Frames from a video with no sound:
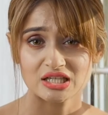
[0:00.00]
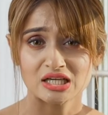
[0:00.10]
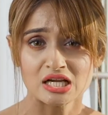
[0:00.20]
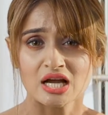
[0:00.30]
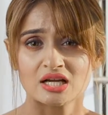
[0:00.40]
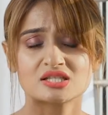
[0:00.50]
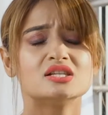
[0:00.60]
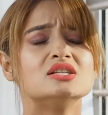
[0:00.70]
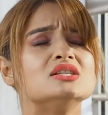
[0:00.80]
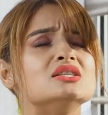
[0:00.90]
the
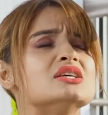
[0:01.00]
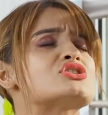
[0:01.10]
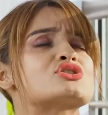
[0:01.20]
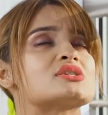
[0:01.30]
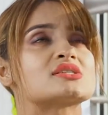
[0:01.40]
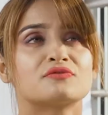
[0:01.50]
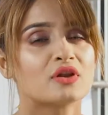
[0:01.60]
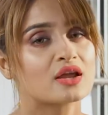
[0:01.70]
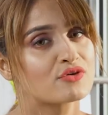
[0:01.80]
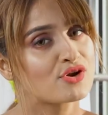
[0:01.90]
delicious
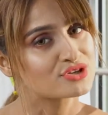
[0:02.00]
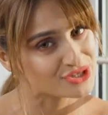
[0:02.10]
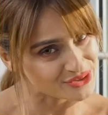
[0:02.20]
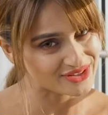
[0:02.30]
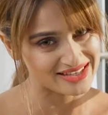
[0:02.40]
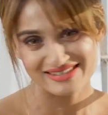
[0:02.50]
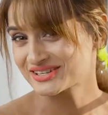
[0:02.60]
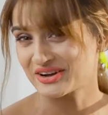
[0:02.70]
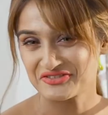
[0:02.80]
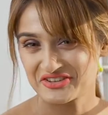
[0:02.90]
flavor to this
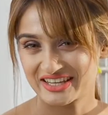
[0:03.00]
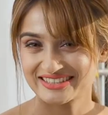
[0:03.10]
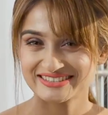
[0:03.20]
coffee.